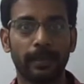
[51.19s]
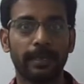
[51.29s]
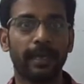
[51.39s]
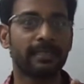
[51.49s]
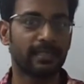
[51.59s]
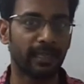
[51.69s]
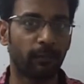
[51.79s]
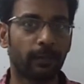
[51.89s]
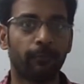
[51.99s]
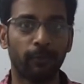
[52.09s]
But
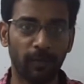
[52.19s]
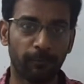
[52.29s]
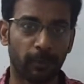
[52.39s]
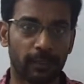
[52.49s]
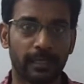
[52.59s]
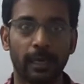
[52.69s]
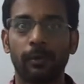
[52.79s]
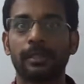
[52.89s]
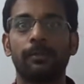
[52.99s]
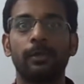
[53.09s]
yesterday with full focus, I
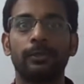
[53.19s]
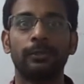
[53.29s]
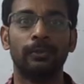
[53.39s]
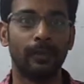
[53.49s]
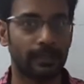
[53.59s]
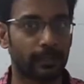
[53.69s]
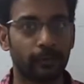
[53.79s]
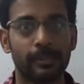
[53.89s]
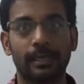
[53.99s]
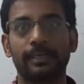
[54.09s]
was able to listen
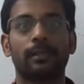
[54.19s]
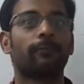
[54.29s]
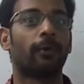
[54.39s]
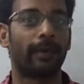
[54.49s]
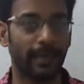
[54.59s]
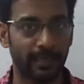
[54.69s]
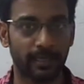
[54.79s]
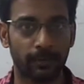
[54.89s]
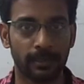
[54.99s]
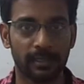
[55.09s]
to his lecture for 8
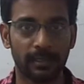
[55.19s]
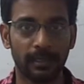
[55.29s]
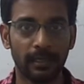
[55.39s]
hours.